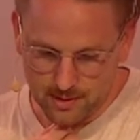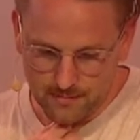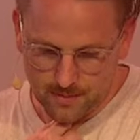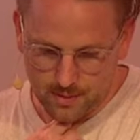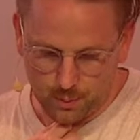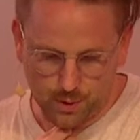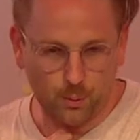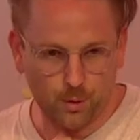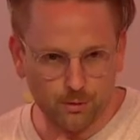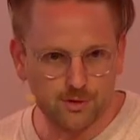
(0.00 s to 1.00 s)
What are
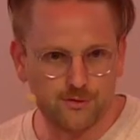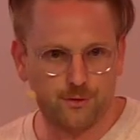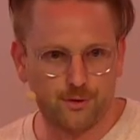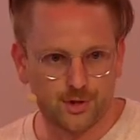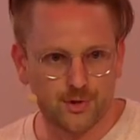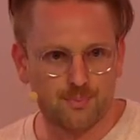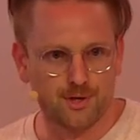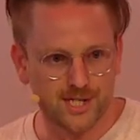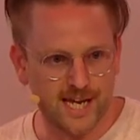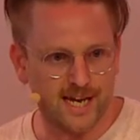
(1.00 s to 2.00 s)
walls for? To
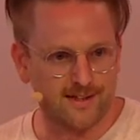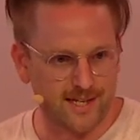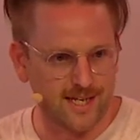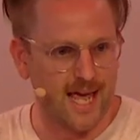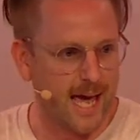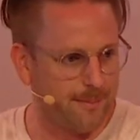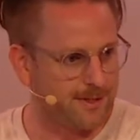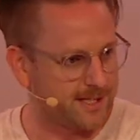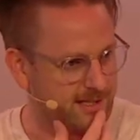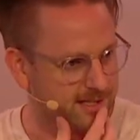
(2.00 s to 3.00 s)
protect the
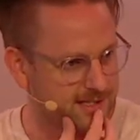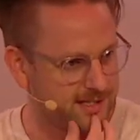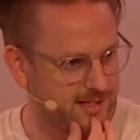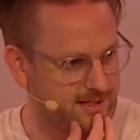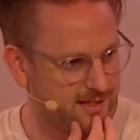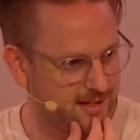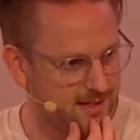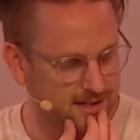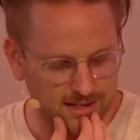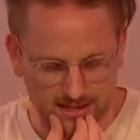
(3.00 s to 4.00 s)
inhabitants
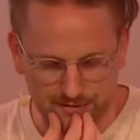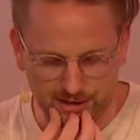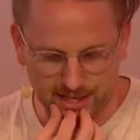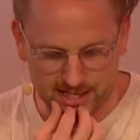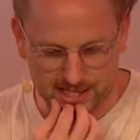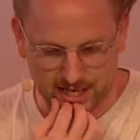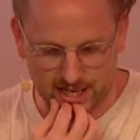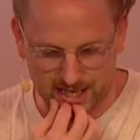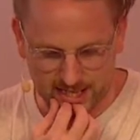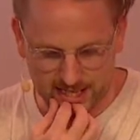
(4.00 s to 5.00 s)
living
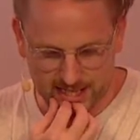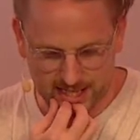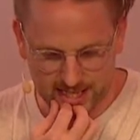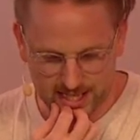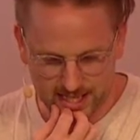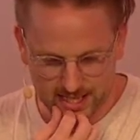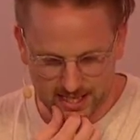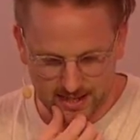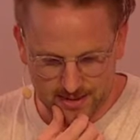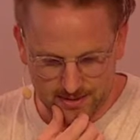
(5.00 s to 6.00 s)
inside.
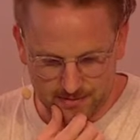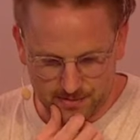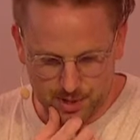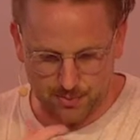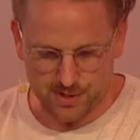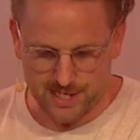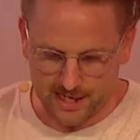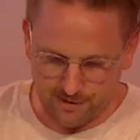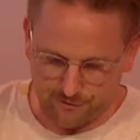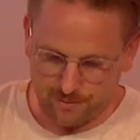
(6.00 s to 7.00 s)
to protect
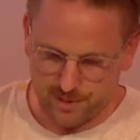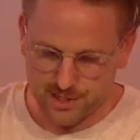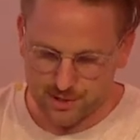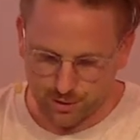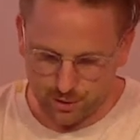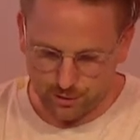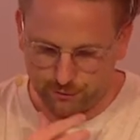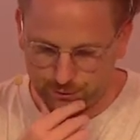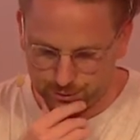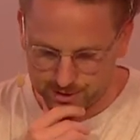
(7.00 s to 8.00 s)
it from external
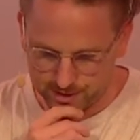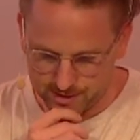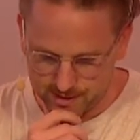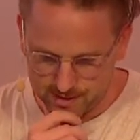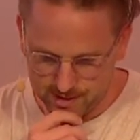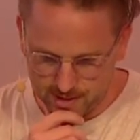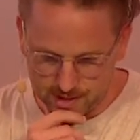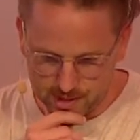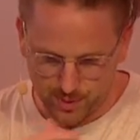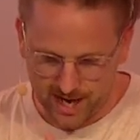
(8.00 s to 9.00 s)
forces.
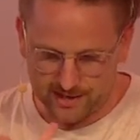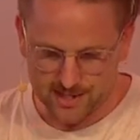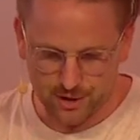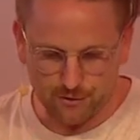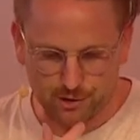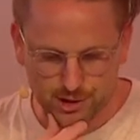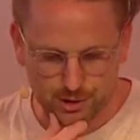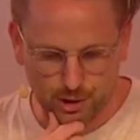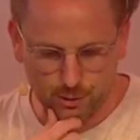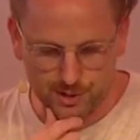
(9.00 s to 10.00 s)
So without
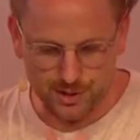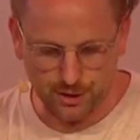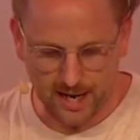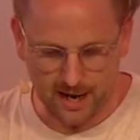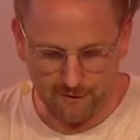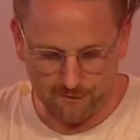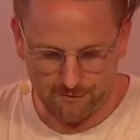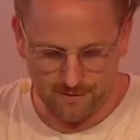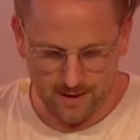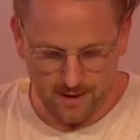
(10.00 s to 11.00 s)
self-control, we don't have
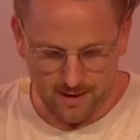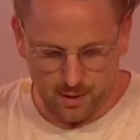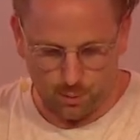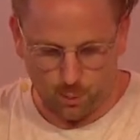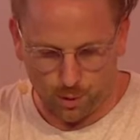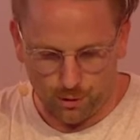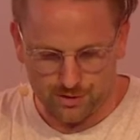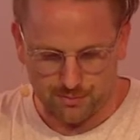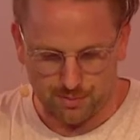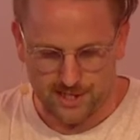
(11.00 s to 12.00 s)
the walls
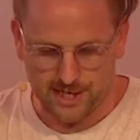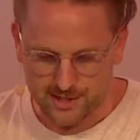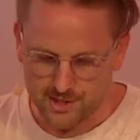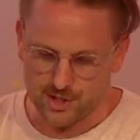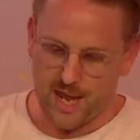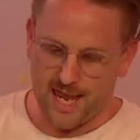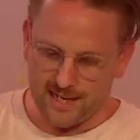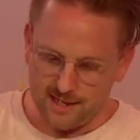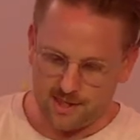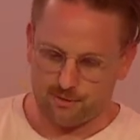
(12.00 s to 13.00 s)
of protection, so any
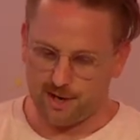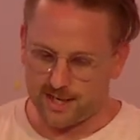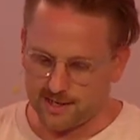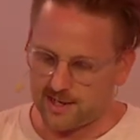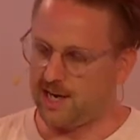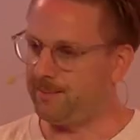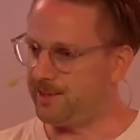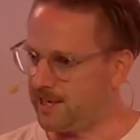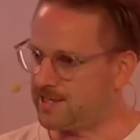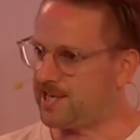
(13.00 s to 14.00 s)
threat can come in
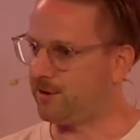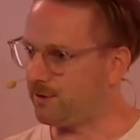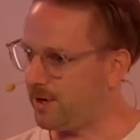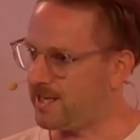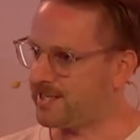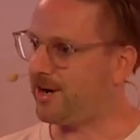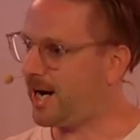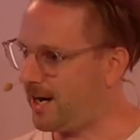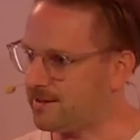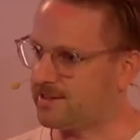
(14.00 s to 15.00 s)
and terrorize our
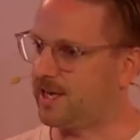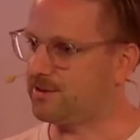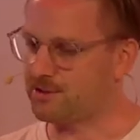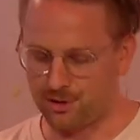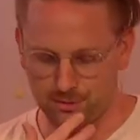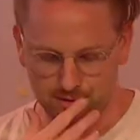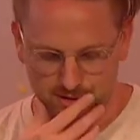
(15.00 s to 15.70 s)
hearts and our souls.